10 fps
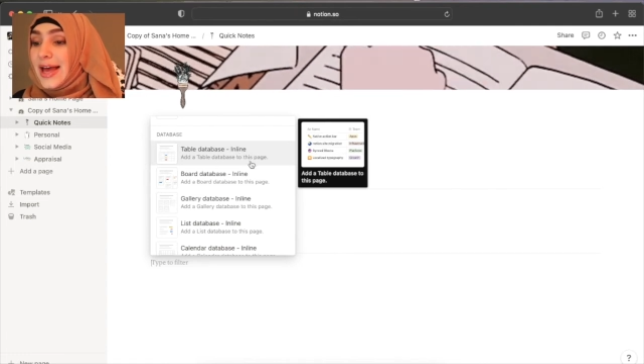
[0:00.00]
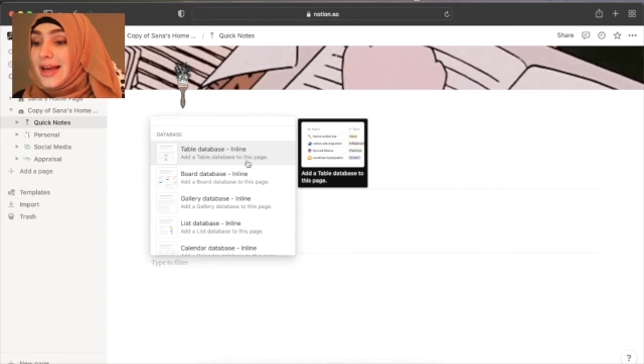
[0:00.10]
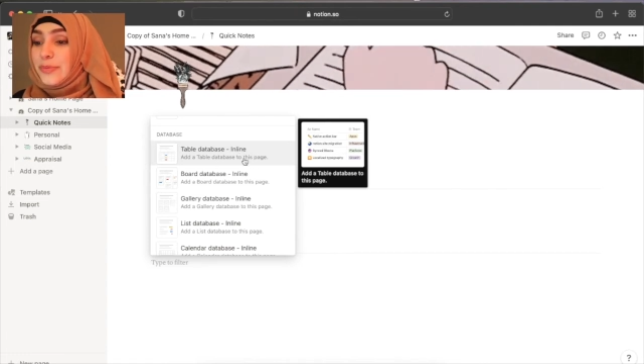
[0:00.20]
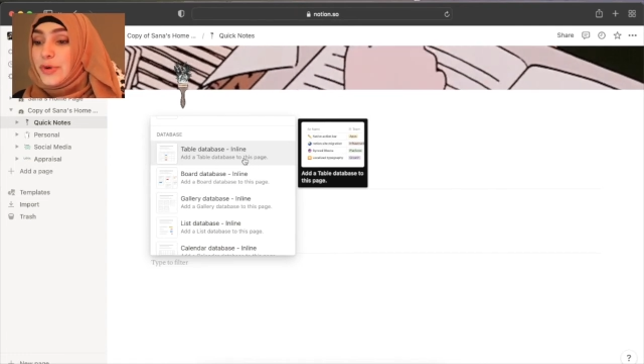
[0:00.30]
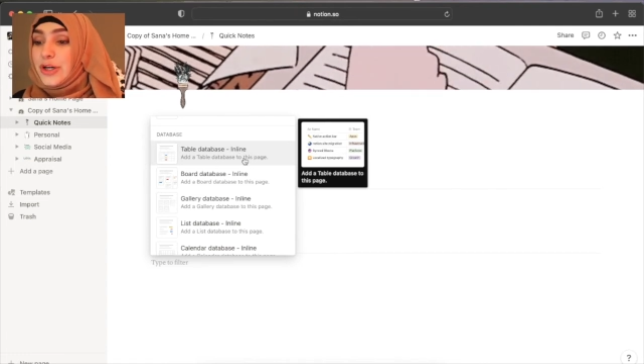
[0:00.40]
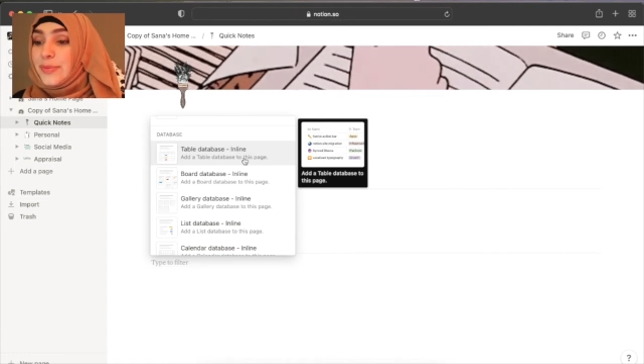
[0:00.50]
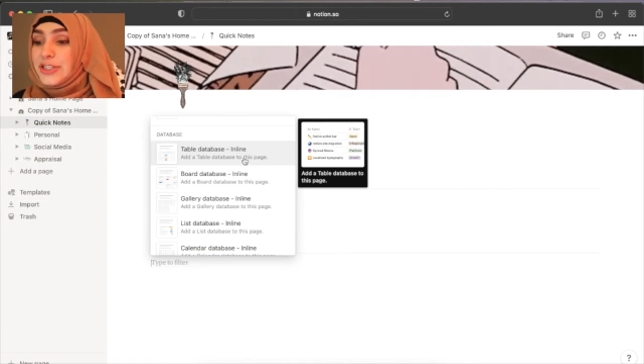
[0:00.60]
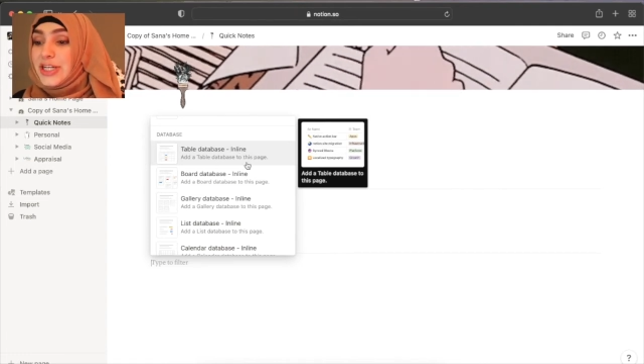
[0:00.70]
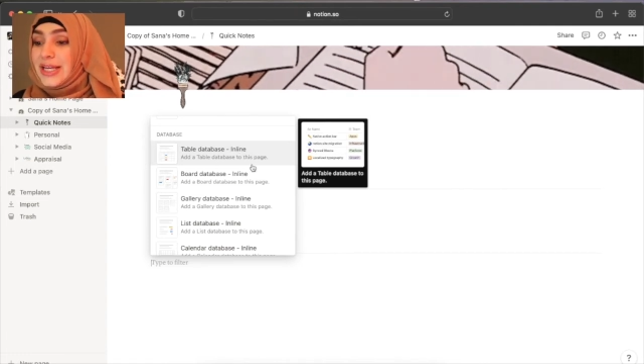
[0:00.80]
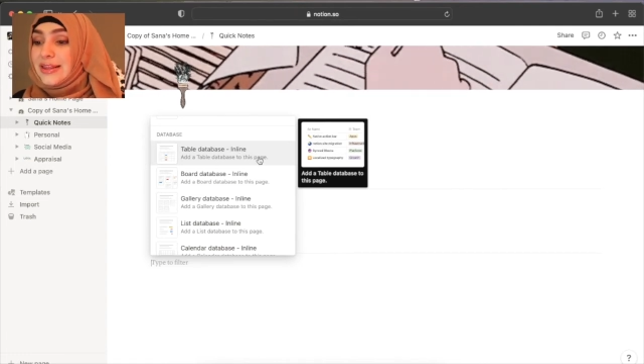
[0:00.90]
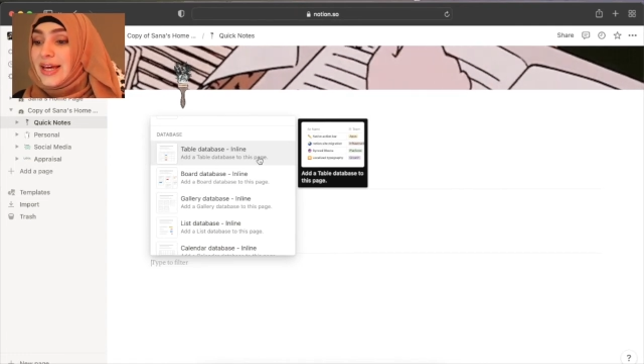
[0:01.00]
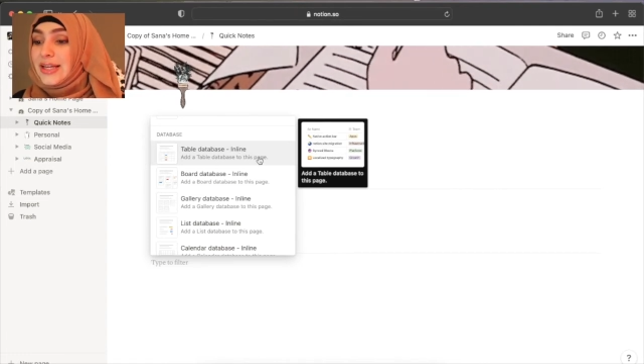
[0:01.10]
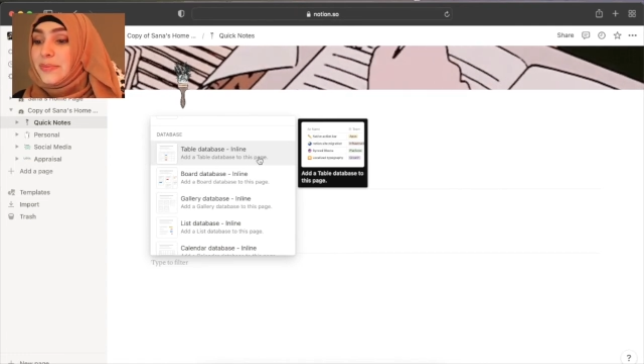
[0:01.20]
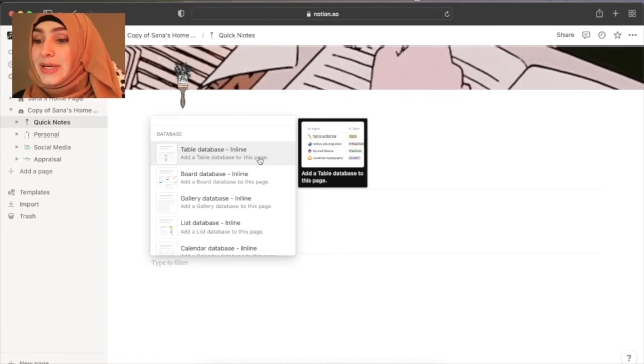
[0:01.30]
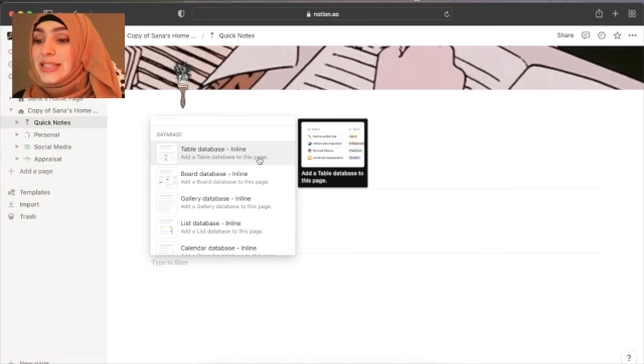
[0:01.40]
And pretty much
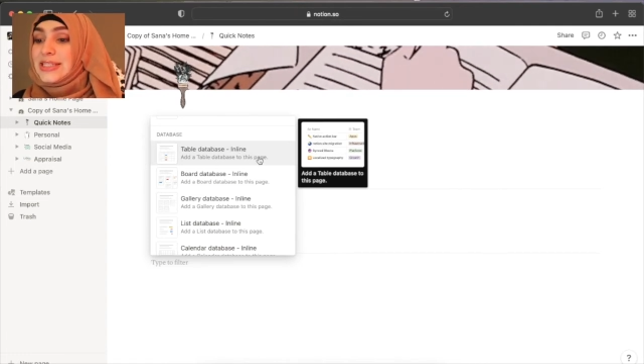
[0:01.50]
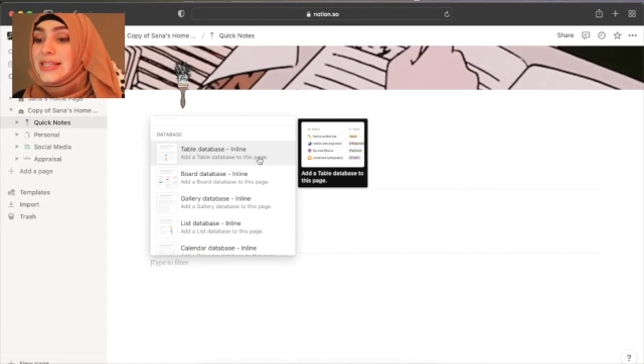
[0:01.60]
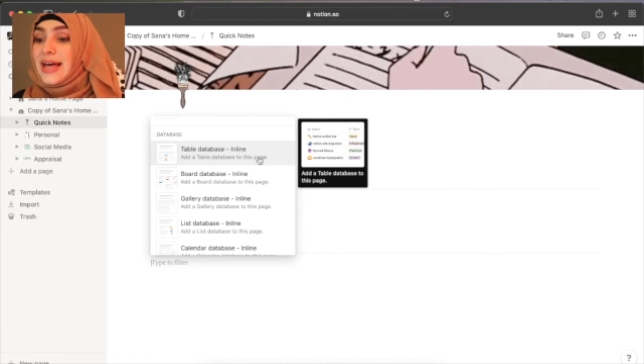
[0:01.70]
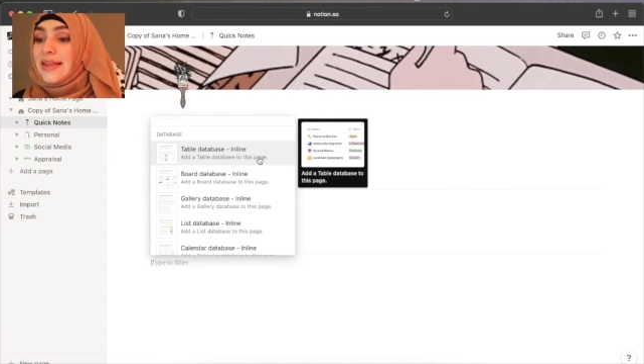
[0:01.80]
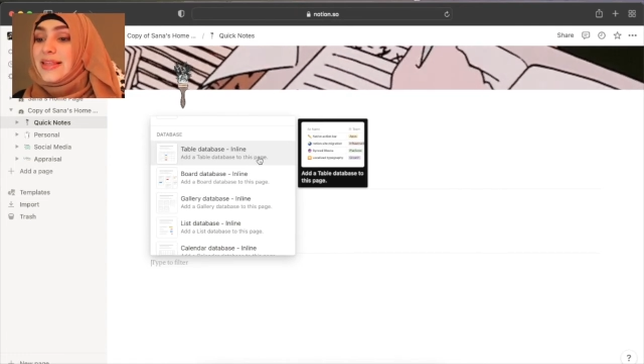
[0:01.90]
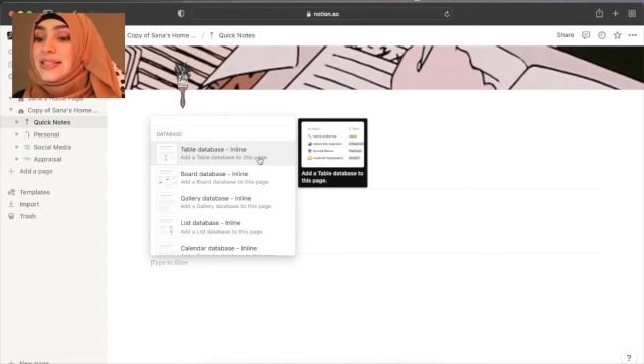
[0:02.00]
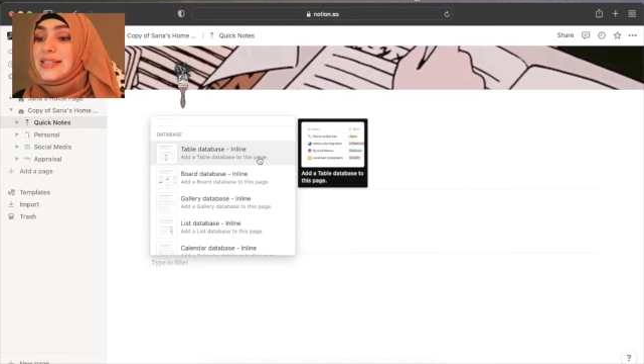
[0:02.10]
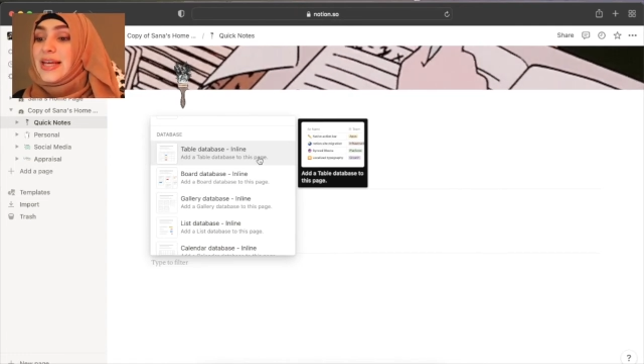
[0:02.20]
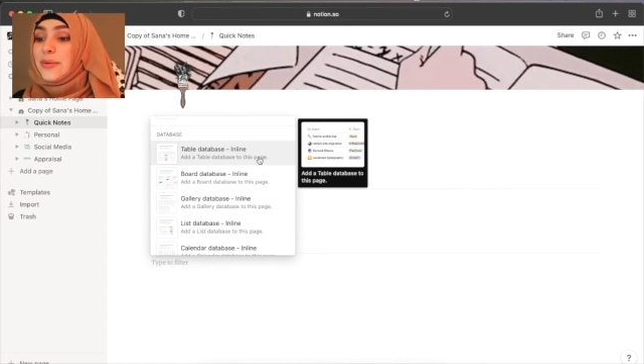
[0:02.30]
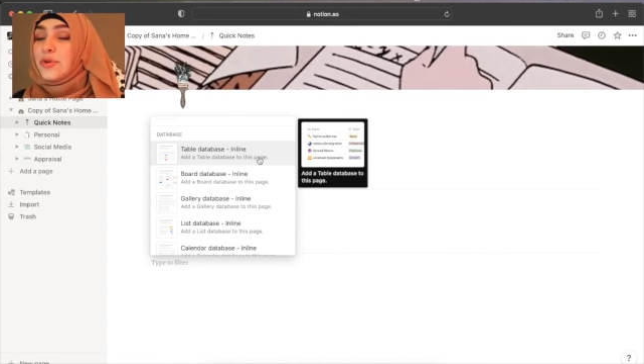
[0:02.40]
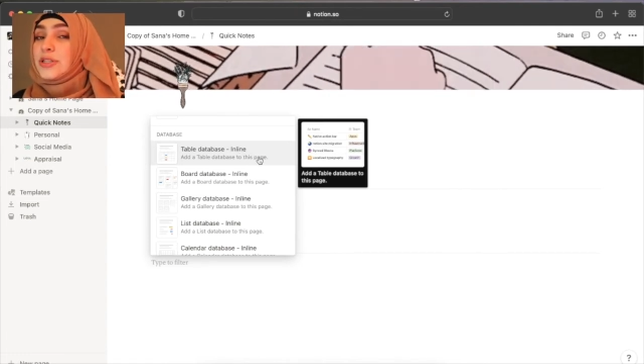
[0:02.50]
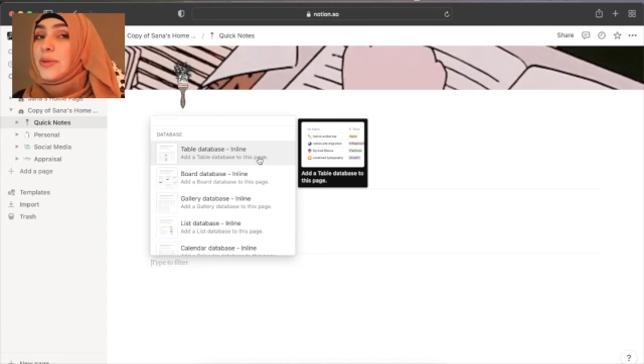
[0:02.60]
inline means that this table